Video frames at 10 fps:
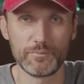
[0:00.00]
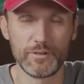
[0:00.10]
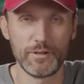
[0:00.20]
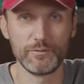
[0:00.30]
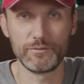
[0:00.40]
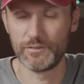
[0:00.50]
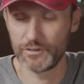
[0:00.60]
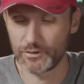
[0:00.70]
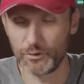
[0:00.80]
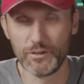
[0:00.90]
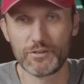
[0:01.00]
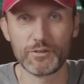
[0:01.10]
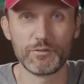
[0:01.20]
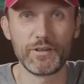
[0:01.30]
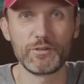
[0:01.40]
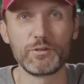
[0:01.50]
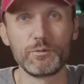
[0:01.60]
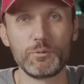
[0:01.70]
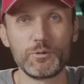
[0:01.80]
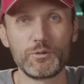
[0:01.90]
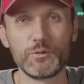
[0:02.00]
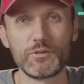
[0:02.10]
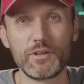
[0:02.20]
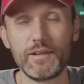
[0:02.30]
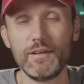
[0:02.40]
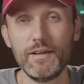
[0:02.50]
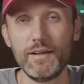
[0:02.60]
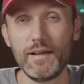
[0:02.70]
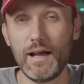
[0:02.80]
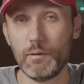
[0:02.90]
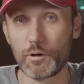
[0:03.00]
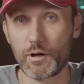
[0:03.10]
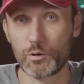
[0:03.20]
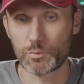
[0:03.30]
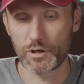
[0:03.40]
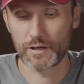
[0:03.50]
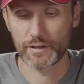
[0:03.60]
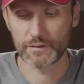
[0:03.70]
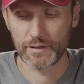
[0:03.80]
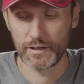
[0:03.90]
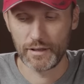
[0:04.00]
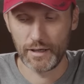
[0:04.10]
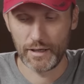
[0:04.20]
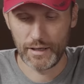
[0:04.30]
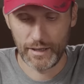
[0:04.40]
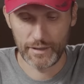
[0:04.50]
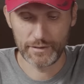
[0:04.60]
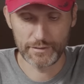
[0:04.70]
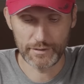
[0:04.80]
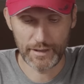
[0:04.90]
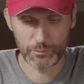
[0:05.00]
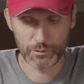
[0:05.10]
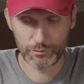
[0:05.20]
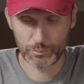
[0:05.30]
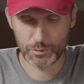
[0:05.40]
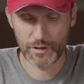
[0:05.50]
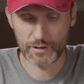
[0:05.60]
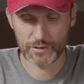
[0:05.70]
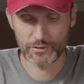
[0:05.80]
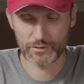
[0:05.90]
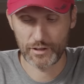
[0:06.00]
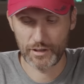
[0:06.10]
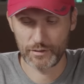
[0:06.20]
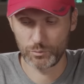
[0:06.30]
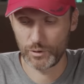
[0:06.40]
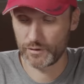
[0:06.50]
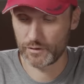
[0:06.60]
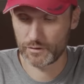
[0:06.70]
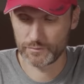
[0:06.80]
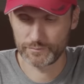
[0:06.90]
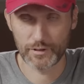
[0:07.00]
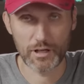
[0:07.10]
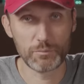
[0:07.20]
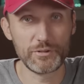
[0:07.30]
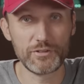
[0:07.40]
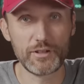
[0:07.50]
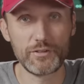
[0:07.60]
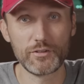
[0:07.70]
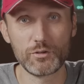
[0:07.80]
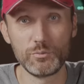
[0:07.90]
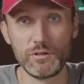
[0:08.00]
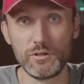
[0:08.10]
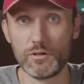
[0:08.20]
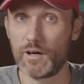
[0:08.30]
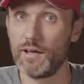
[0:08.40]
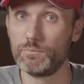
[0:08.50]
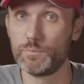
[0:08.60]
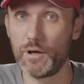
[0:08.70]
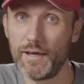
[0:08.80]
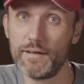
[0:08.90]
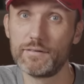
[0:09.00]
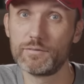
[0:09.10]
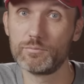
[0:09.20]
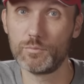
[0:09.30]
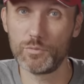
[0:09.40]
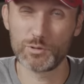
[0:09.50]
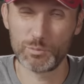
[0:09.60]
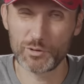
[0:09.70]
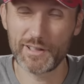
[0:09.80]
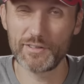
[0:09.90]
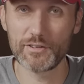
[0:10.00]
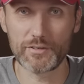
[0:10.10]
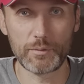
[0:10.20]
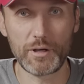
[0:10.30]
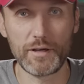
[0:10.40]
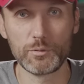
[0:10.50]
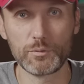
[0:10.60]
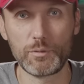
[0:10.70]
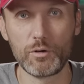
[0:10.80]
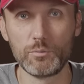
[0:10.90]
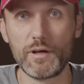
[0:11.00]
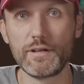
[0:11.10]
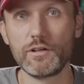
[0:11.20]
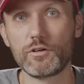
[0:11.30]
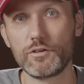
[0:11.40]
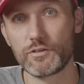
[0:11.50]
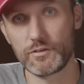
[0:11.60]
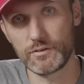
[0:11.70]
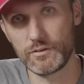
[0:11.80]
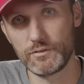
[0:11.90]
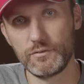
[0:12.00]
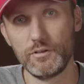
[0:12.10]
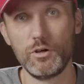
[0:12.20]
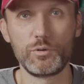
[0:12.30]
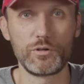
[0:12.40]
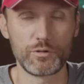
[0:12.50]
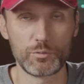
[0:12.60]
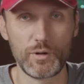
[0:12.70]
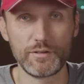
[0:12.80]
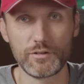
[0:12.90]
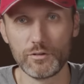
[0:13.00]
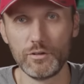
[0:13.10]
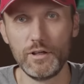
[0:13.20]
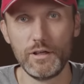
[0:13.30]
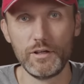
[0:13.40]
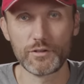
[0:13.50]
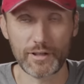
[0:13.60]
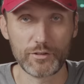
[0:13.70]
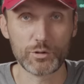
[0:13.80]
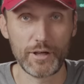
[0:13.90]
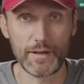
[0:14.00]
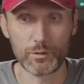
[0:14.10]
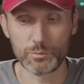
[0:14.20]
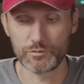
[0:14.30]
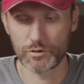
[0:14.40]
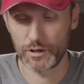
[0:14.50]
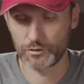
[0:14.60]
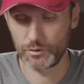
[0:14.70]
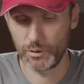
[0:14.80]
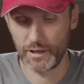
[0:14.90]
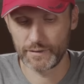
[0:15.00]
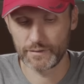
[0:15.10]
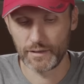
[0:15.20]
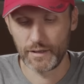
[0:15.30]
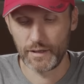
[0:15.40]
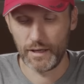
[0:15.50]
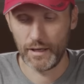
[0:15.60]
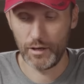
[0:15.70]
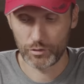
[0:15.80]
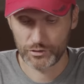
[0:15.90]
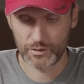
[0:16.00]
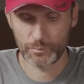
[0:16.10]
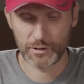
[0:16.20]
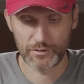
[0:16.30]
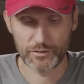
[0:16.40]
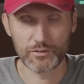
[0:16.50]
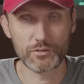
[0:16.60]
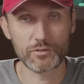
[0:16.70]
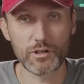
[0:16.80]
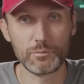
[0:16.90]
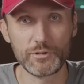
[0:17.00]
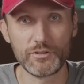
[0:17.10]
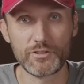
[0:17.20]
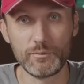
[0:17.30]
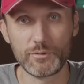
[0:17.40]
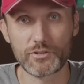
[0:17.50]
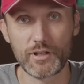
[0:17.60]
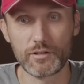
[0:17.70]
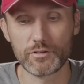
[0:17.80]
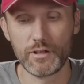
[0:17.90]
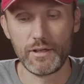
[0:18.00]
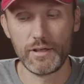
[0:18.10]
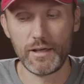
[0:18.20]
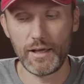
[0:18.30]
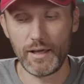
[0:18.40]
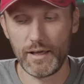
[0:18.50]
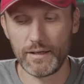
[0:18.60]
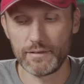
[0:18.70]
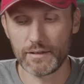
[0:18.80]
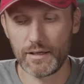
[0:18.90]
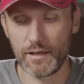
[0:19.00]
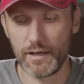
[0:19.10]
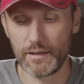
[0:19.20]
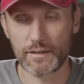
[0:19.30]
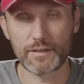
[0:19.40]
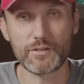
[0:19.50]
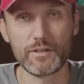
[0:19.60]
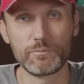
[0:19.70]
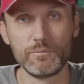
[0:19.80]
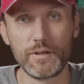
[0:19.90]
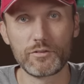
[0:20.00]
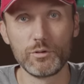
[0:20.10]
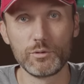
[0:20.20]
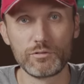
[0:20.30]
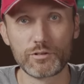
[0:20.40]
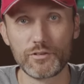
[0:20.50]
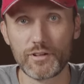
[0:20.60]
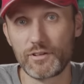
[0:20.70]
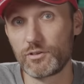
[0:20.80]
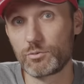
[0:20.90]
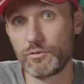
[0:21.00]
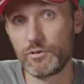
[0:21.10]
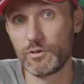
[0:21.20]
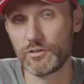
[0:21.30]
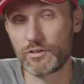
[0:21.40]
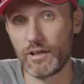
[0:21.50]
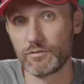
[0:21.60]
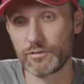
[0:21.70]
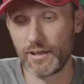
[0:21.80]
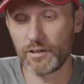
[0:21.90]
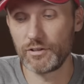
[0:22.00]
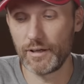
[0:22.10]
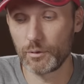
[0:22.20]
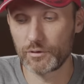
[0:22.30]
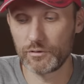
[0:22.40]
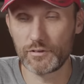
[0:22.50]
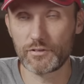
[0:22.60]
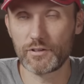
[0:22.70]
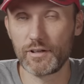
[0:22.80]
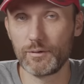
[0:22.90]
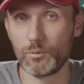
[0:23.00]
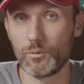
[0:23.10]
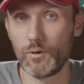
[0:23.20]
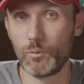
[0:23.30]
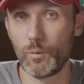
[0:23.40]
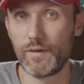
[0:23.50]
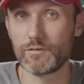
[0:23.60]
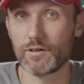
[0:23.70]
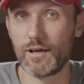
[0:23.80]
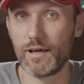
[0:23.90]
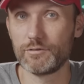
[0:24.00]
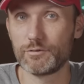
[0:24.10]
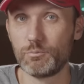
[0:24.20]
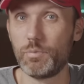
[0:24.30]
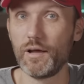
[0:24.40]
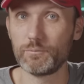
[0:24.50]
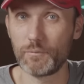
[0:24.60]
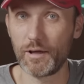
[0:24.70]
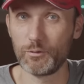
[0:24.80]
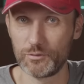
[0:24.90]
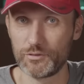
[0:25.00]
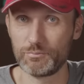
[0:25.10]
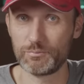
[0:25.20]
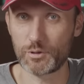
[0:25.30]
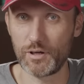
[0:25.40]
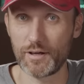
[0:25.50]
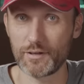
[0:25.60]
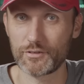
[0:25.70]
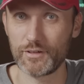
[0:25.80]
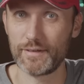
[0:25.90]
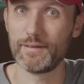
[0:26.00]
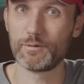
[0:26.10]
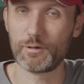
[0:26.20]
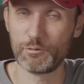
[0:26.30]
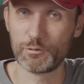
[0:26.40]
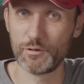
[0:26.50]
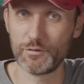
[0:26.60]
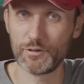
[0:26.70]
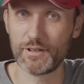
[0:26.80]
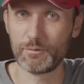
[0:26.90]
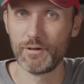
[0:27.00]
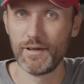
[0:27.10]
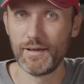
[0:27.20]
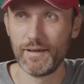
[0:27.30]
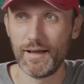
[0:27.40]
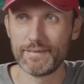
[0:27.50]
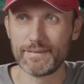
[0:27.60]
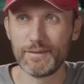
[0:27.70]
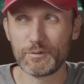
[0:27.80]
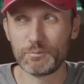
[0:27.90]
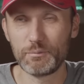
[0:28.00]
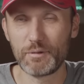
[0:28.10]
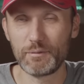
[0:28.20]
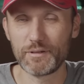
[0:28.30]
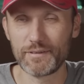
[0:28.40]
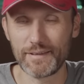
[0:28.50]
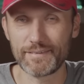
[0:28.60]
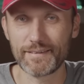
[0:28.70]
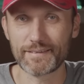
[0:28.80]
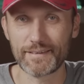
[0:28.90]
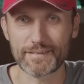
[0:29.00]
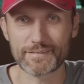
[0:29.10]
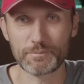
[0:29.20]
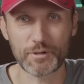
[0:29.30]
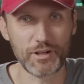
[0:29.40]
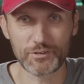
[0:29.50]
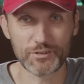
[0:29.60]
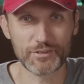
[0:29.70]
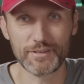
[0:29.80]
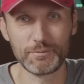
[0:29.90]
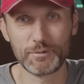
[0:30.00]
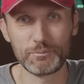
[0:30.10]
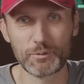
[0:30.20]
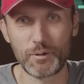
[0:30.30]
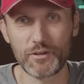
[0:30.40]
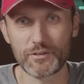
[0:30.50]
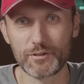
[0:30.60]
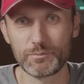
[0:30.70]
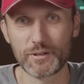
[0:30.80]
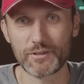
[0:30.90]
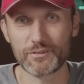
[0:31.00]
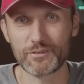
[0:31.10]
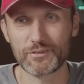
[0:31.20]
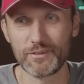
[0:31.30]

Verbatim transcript: you know, this whole list of things you want you to say about our product. Uh, I, I review products and whether company sends it to me or I buy it. Most, most cases I buy it with my own money or it's a loaner or rental so I can try it out before I actually buy it. Uh, or some cases companies send me stuff and uh, and like I said makes no difference I just review the stuff and actually I would even say whenever I've bought my own products and then I reviewed them I tend to be maybe I think like subconsciously a bit more positive because